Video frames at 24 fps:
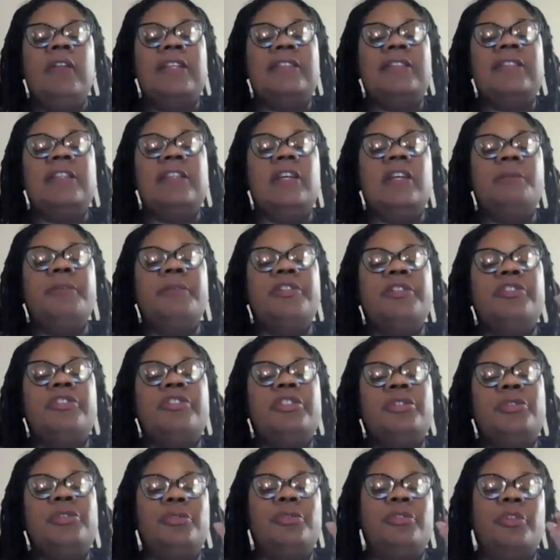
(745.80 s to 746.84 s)
Lesson number
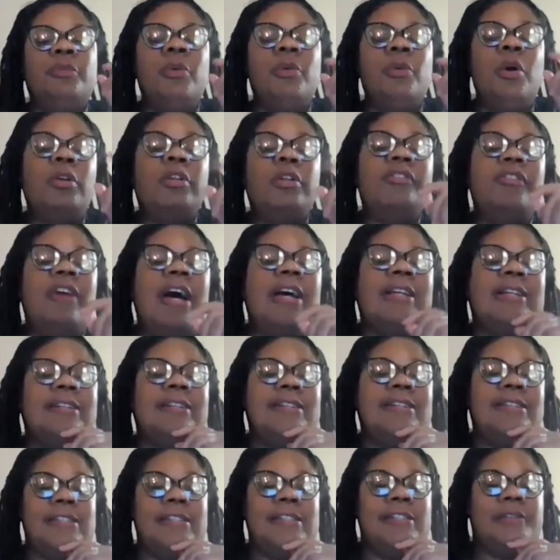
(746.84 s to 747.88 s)
two the role of
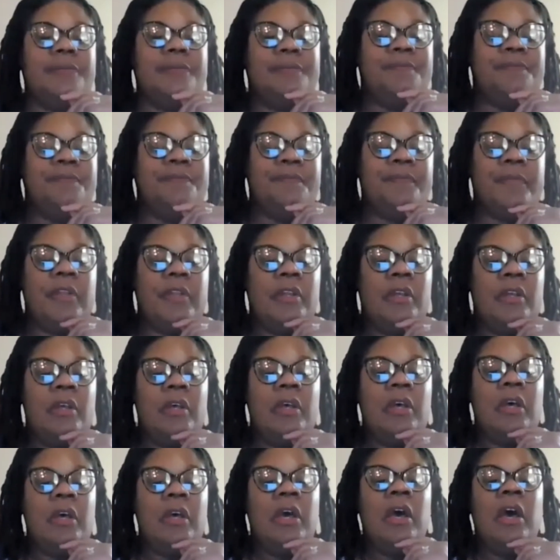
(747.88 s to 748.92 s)
honesty.
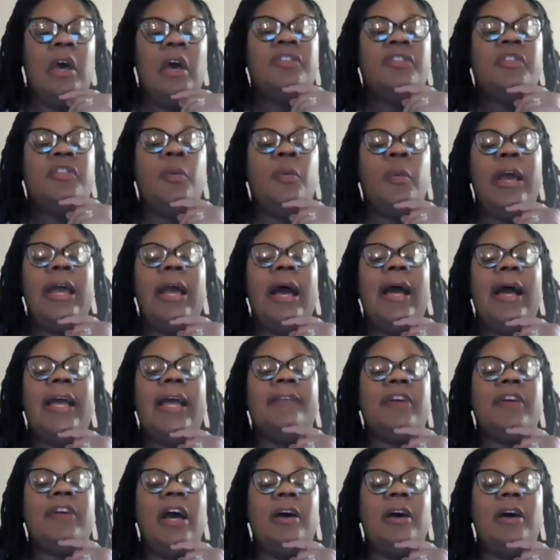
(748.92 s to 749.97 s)
The way I
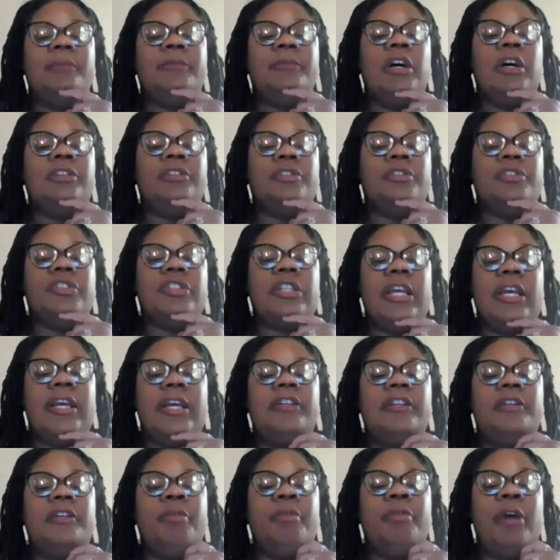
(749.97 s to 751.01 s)
have come to
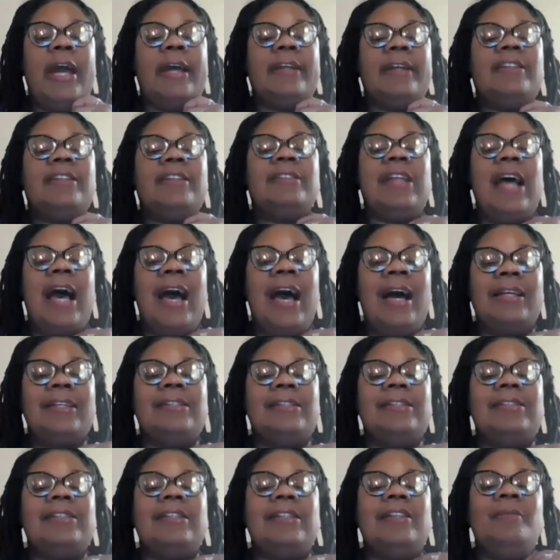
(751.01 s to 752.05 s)
understand and practiced
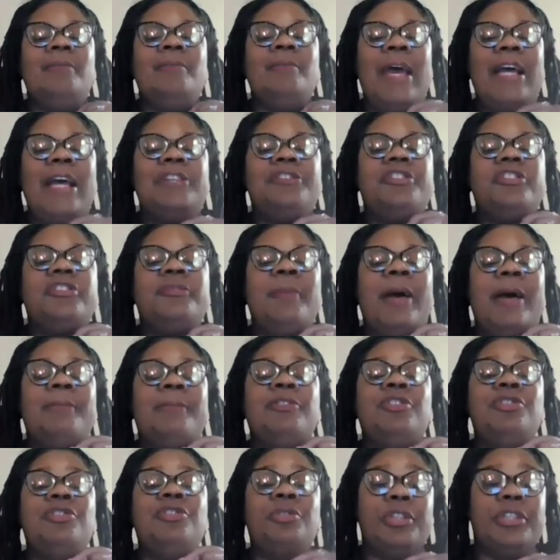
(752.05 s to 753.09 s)
honesty matches my
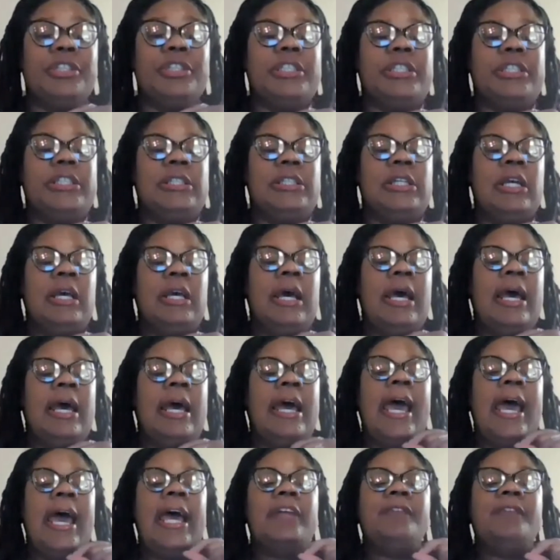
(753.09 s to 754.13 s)
maturity.
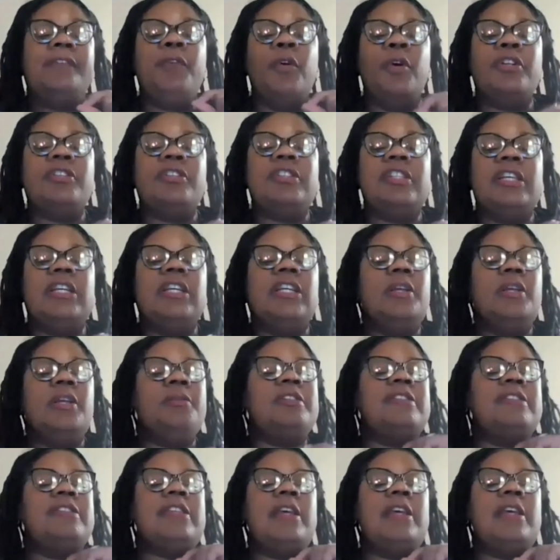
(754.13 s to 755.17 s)
At 14, it
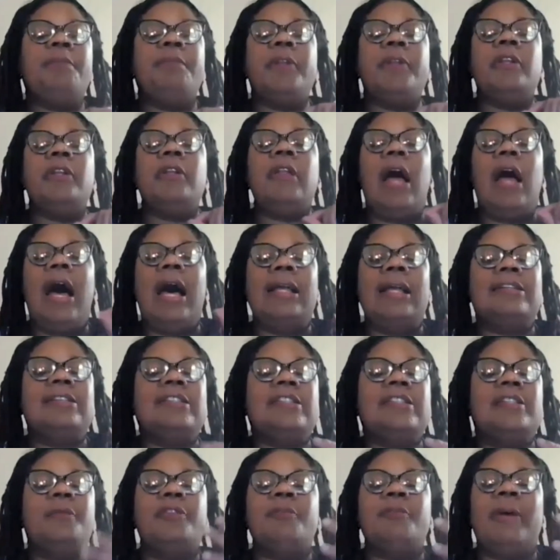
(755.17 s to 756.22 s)
was simple
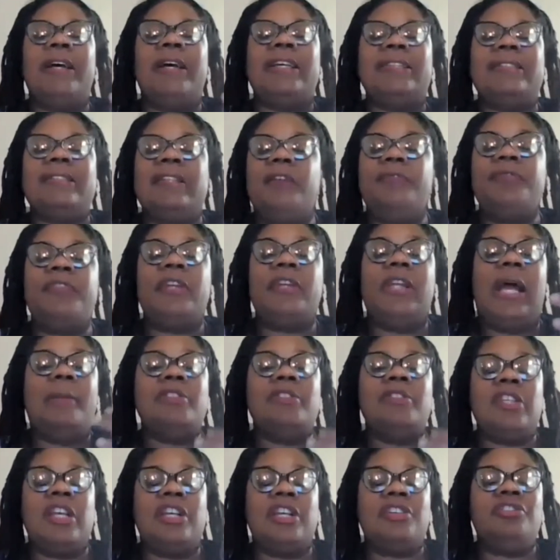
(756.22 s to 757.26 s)
honesty with myself that I
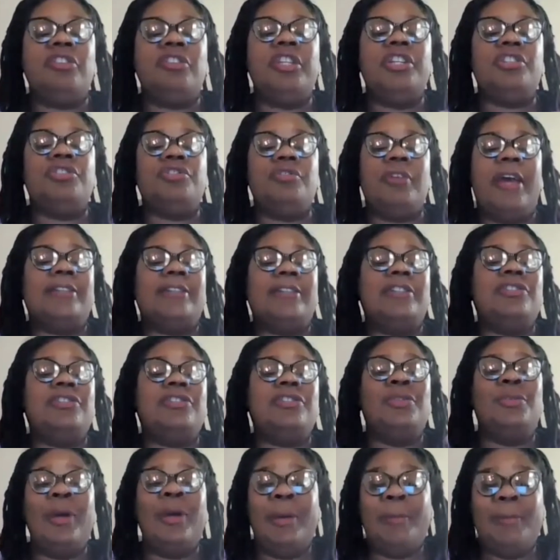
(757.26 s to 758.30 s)
was sexually attracted
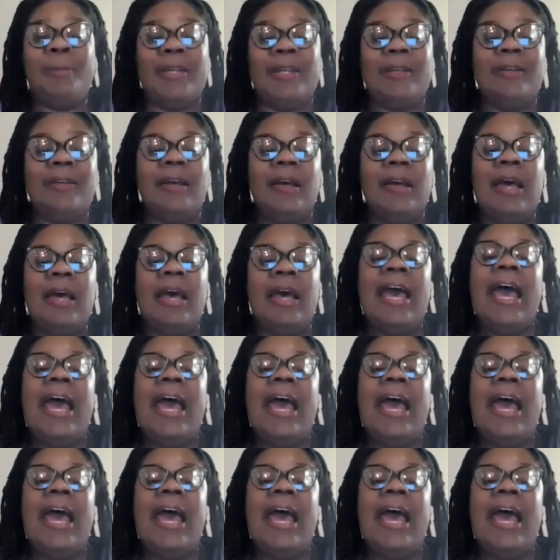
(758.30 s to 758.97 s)
to women.